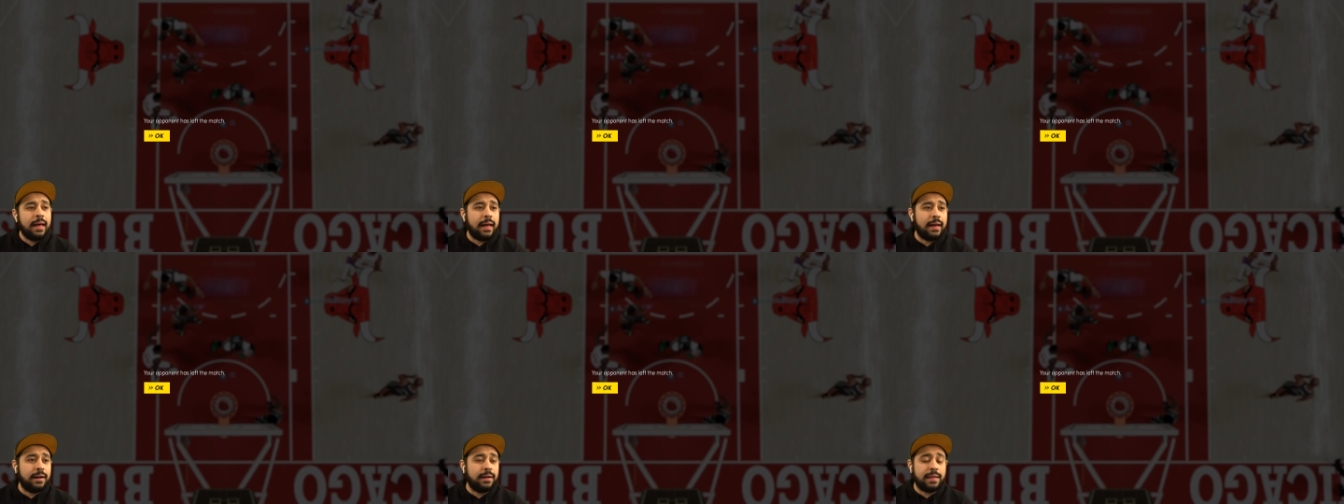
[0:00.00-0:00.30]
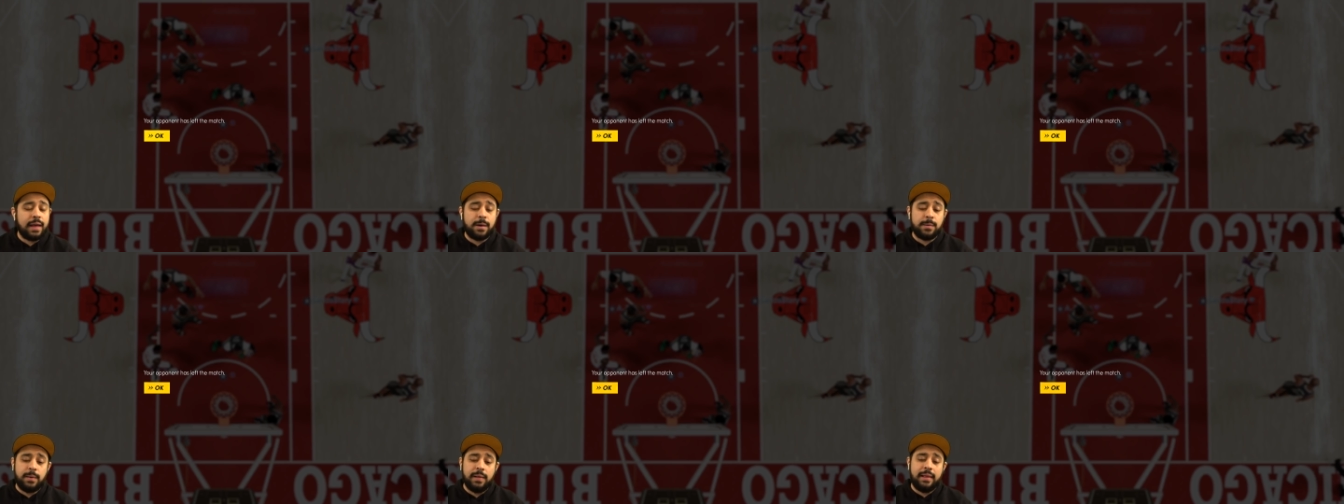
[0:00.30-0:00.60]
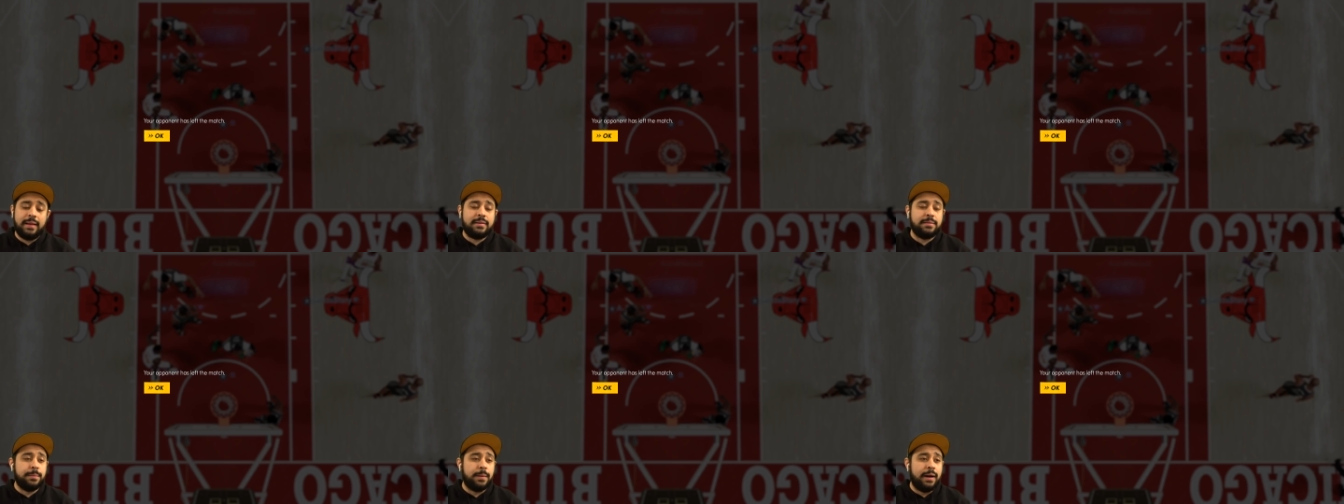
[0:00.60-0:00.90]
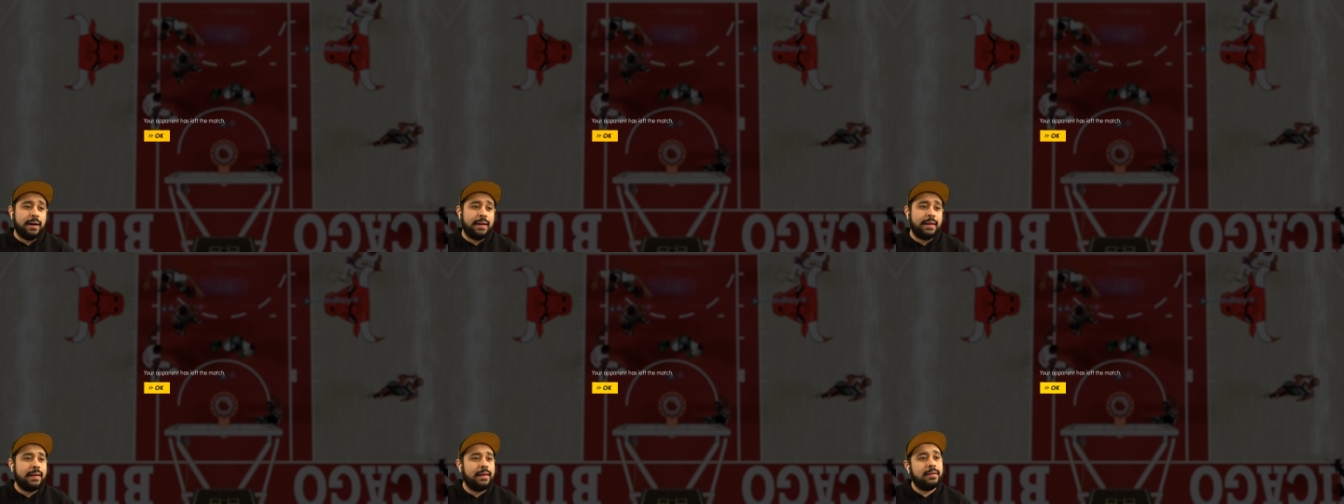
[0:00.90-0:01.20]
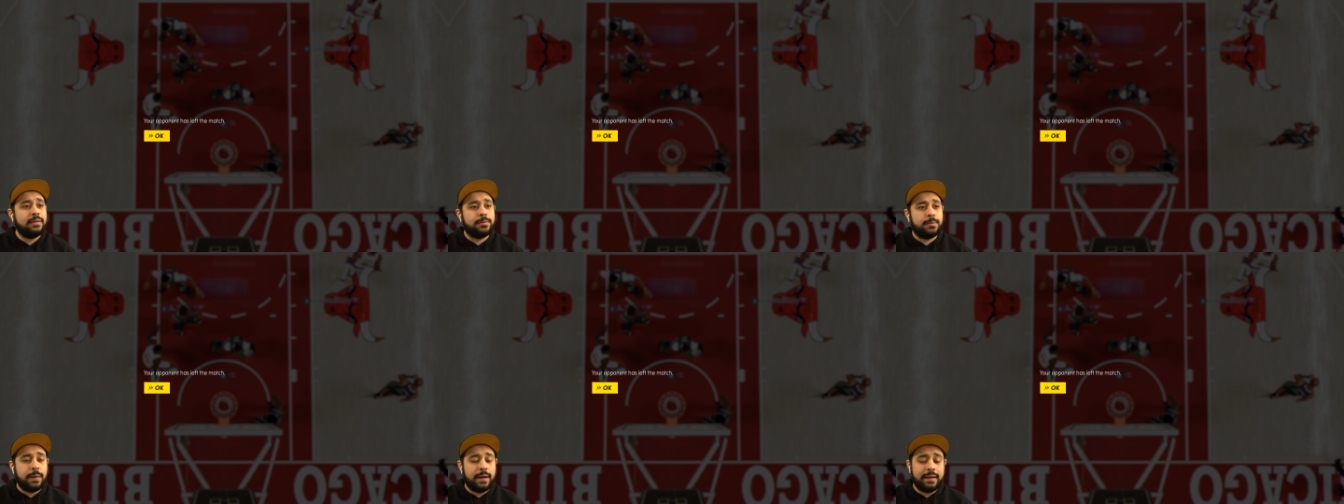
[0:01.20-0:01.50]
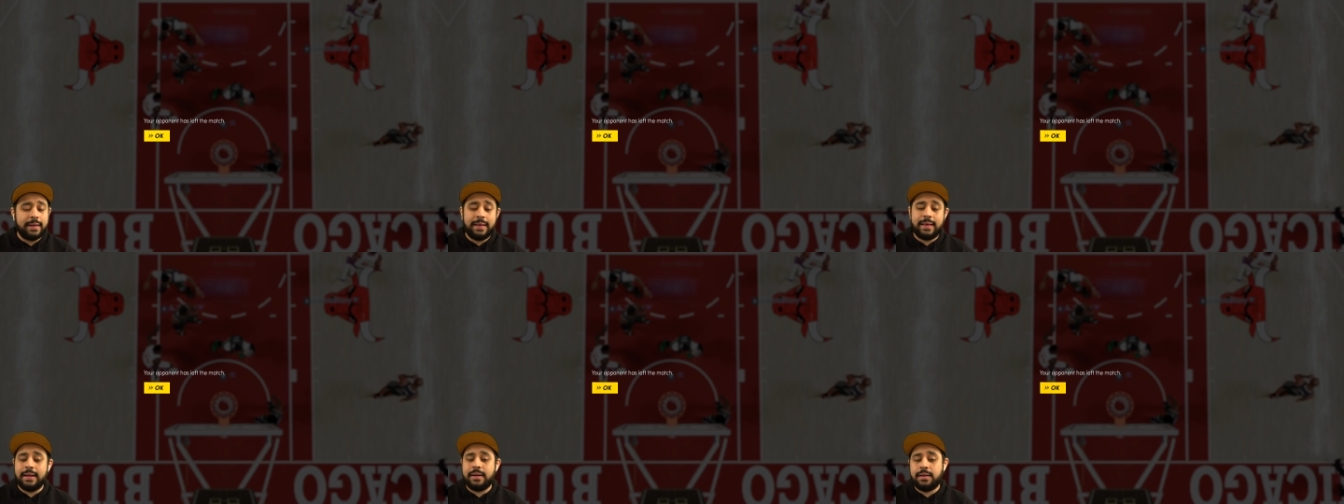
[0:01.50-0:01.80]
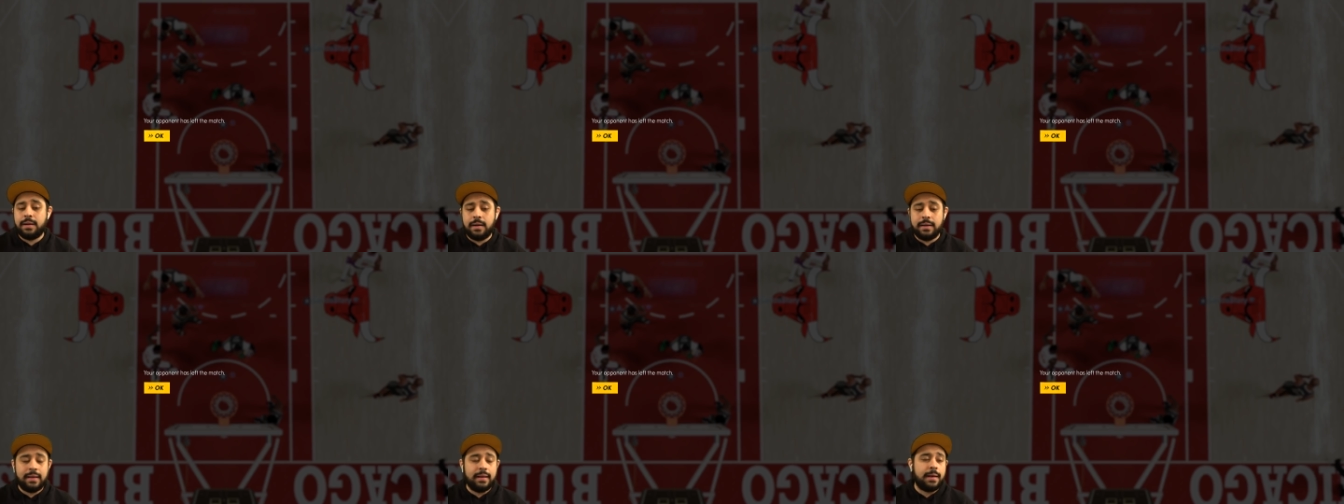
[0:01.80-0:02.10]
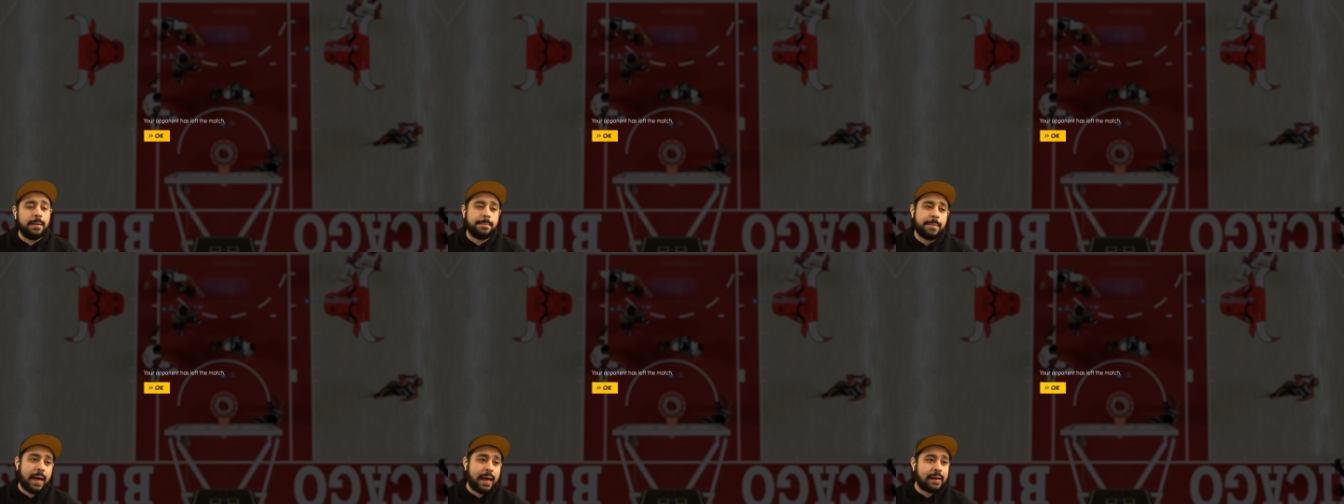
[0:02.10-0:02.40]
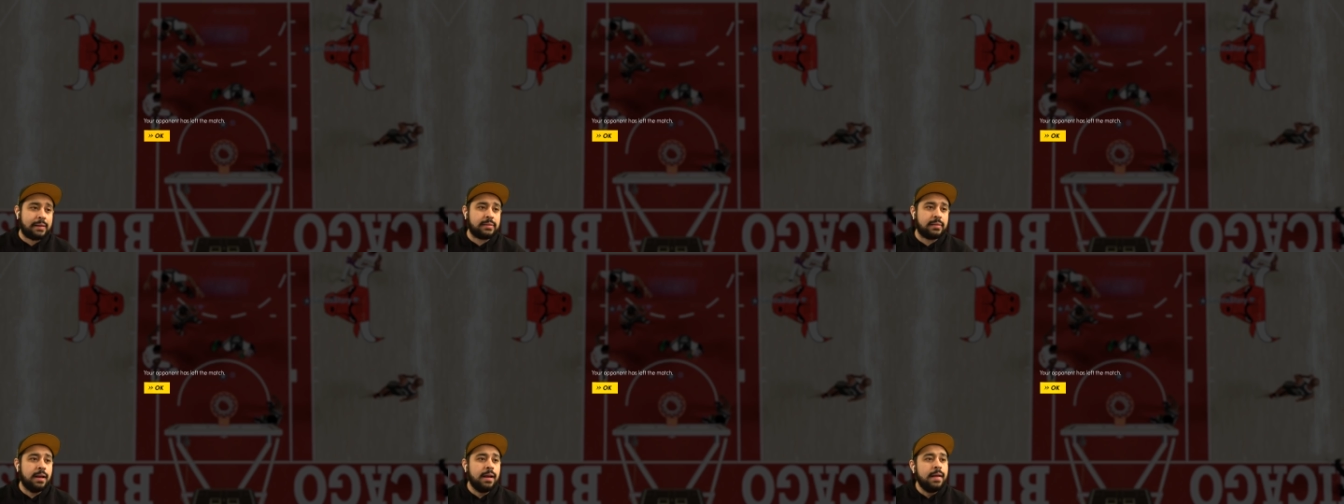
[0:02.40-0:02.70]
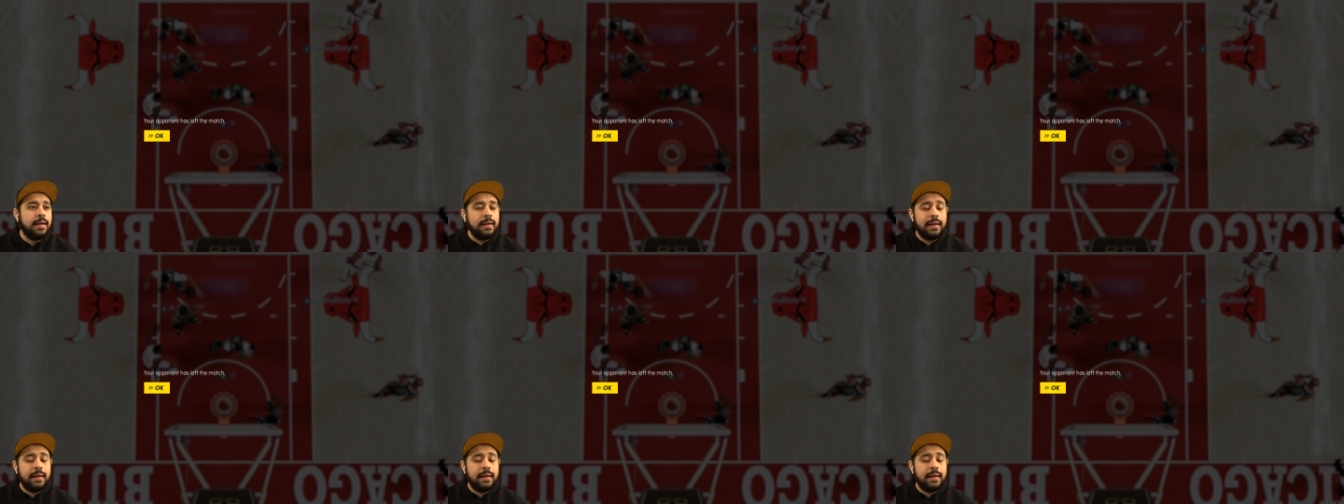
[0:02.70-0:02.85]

And uh, that release money, he's quick, he can dunk, he can pass.